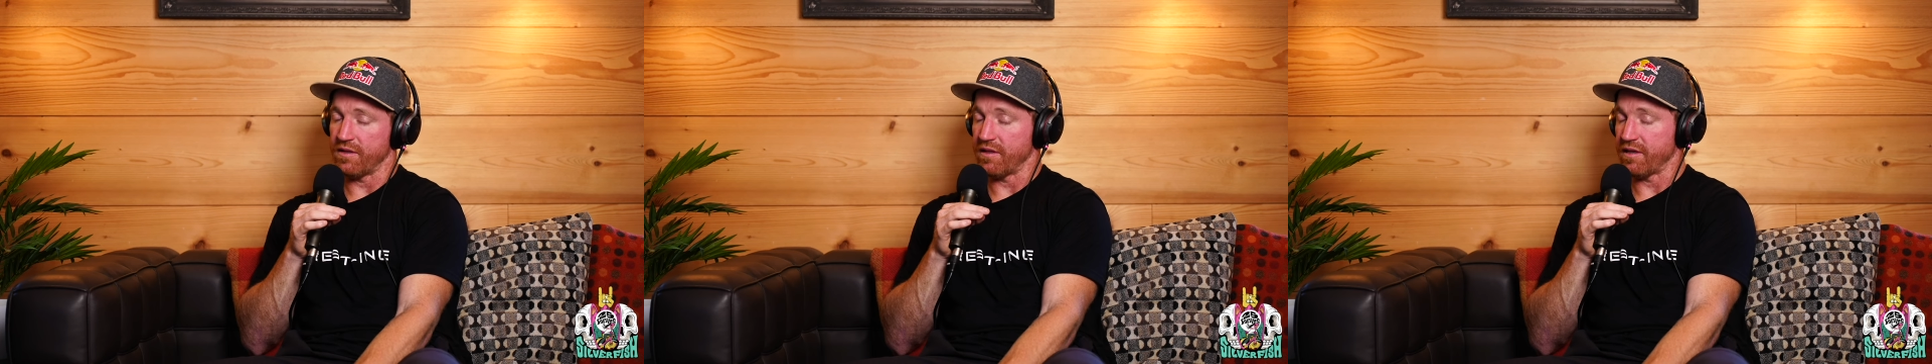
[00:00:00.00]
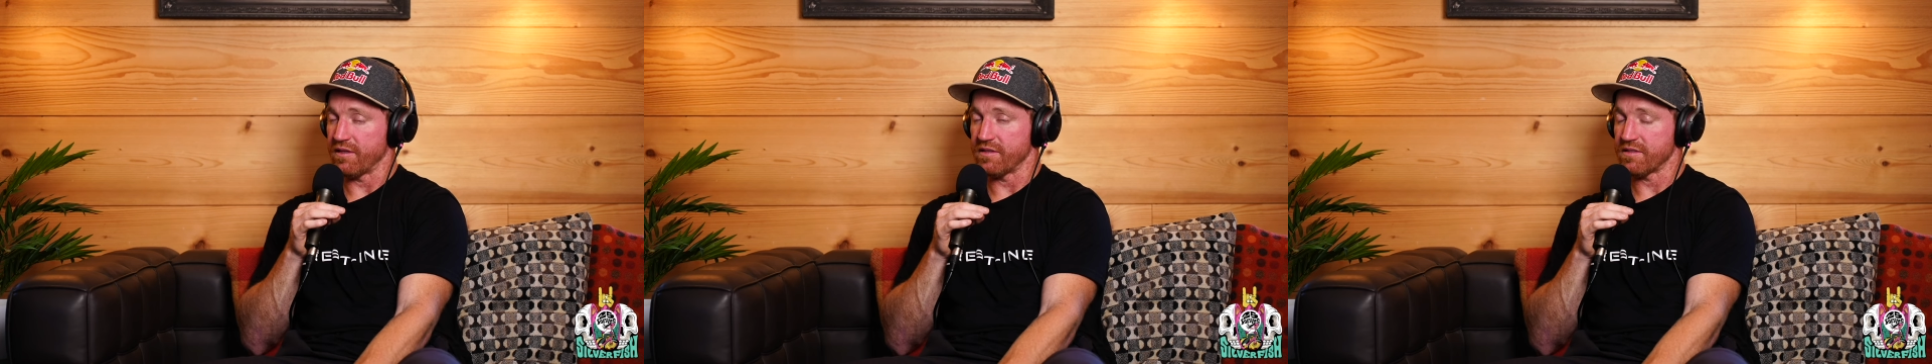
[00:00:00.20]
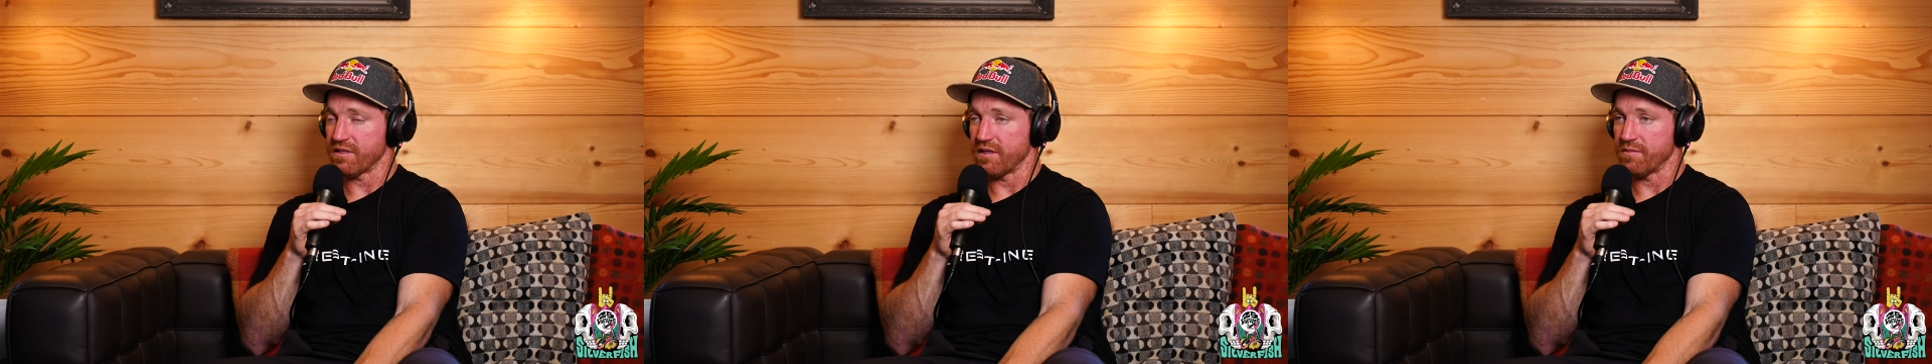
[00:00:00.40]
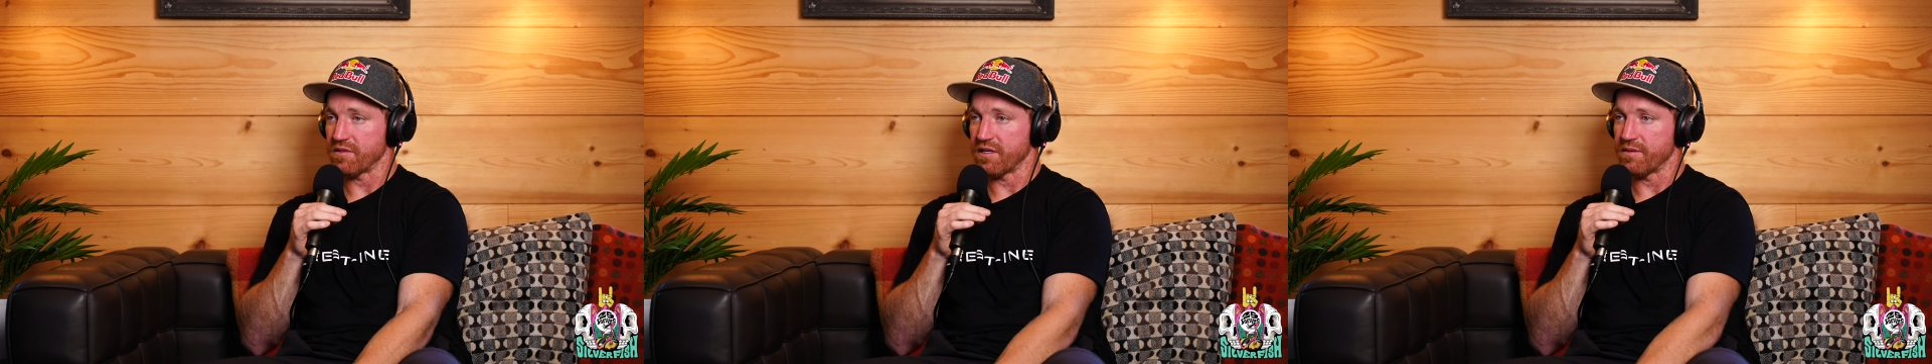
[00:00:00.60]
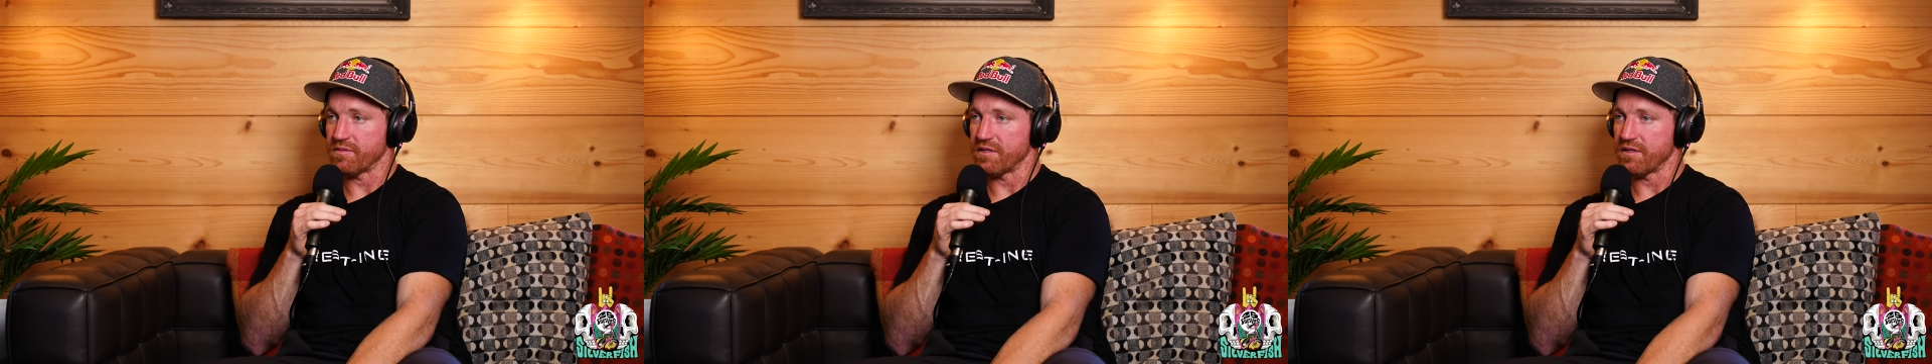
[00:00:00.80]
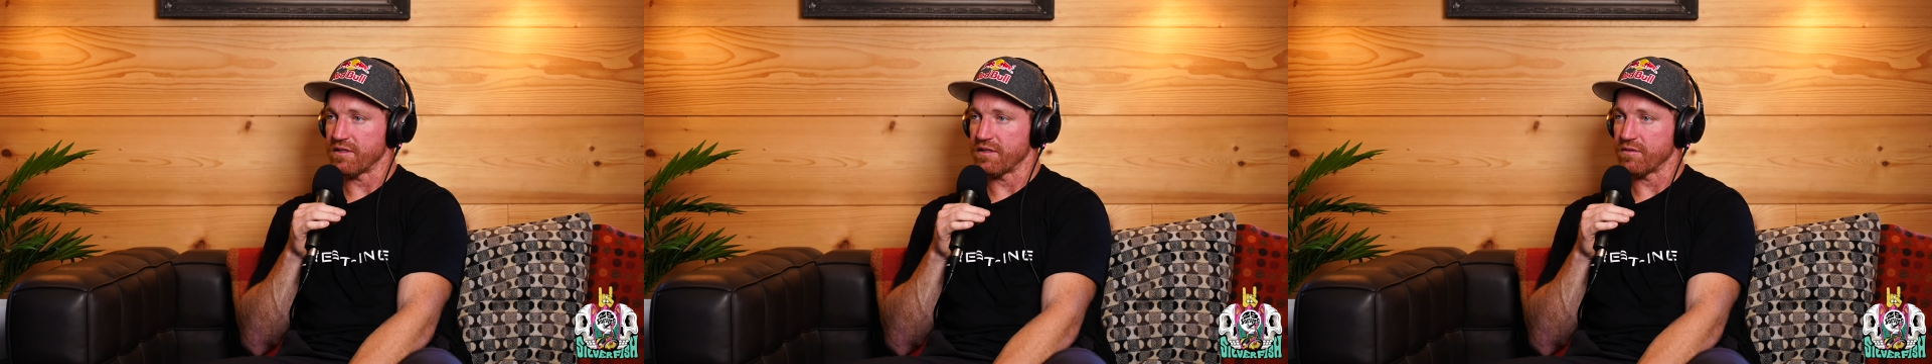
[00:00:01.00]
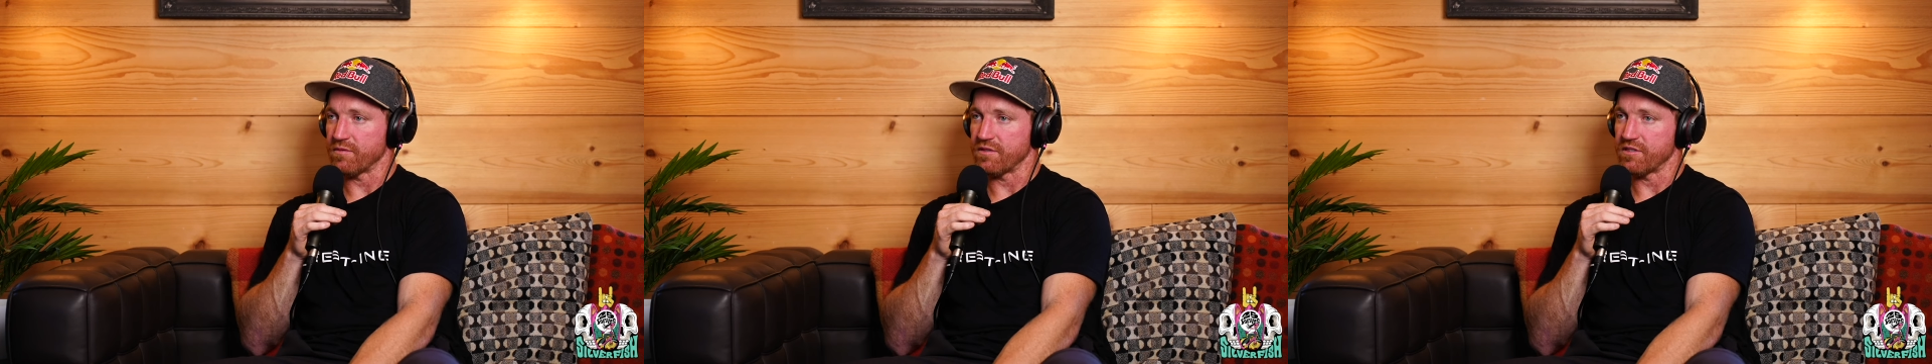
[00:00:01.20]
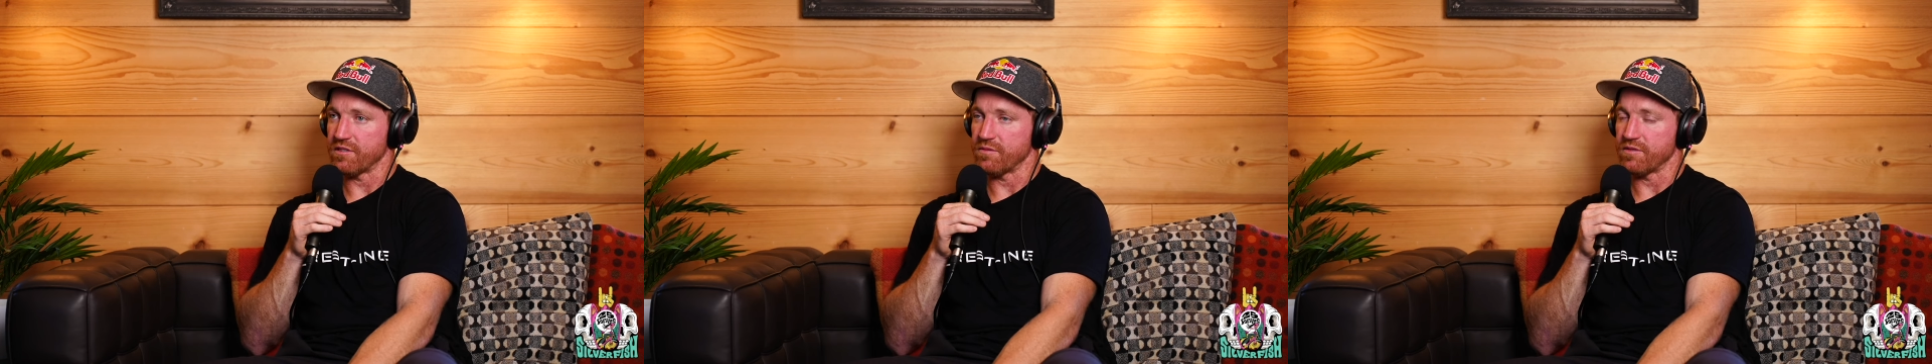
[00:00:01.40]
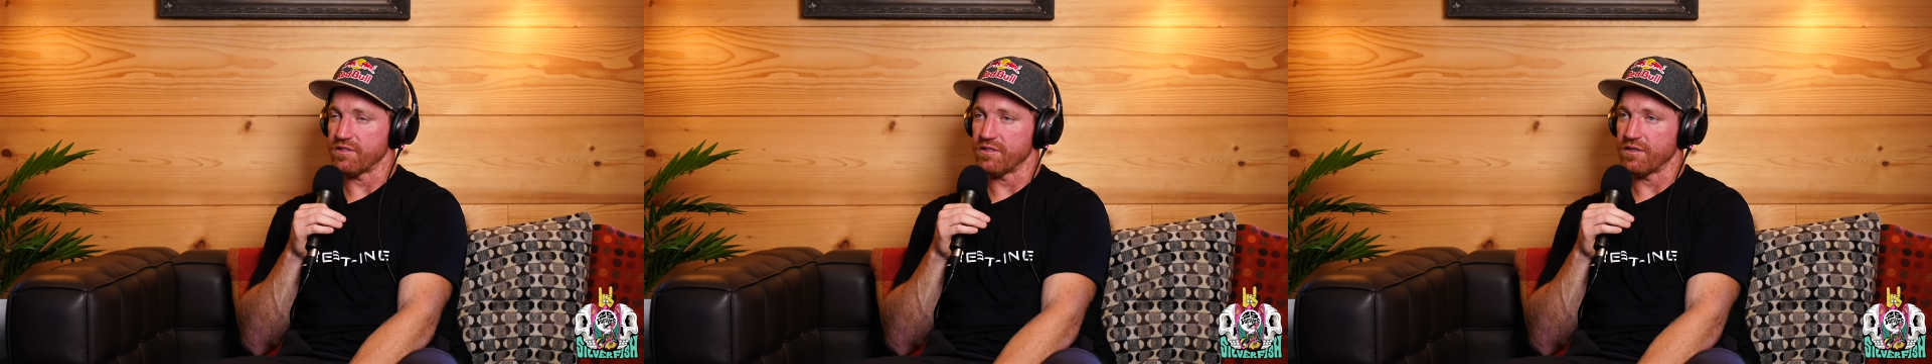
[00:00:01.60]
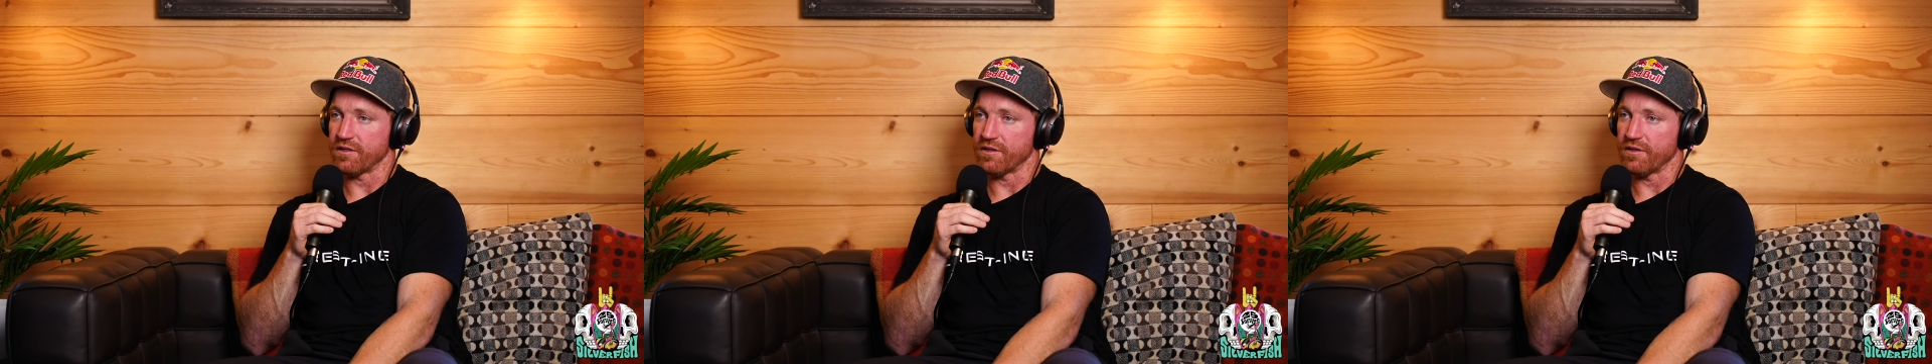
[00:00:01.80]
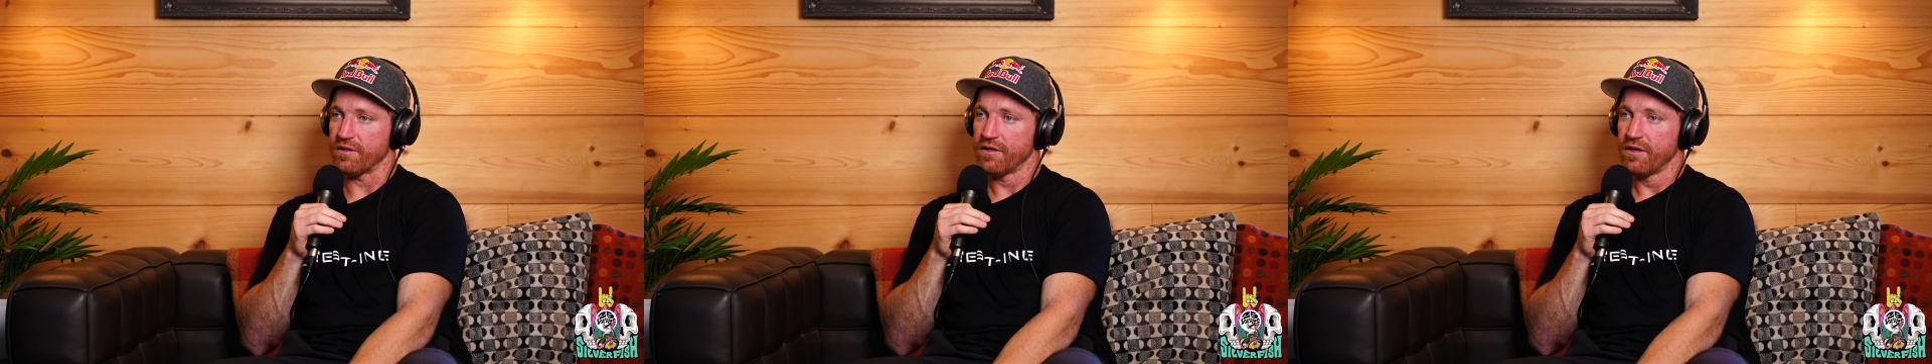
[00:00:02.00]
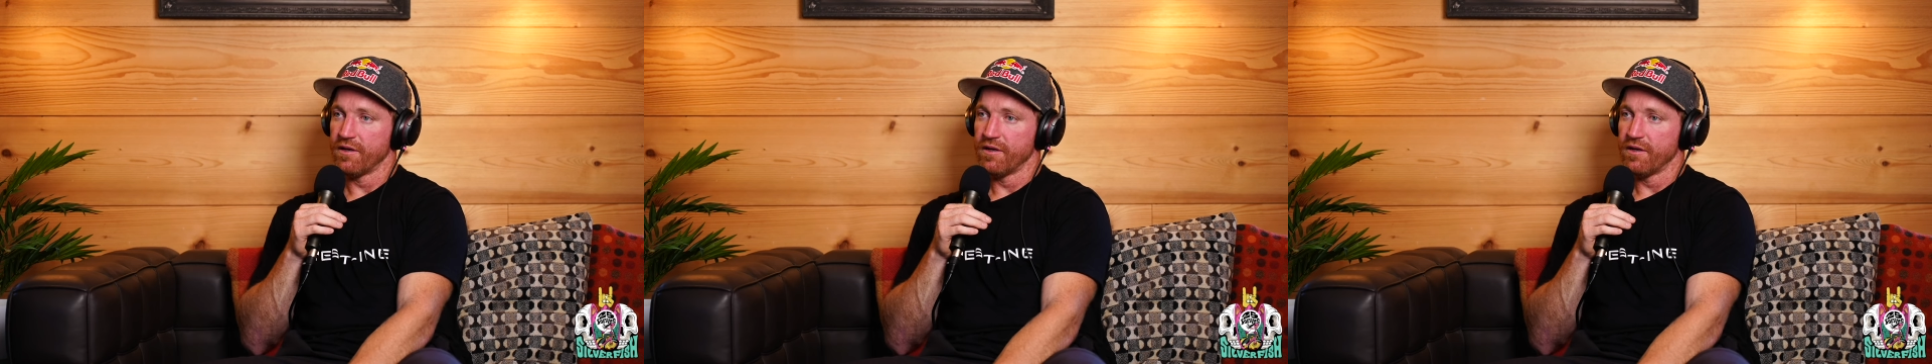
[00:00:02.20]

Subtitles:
a lot of the same types of thing when she was younger.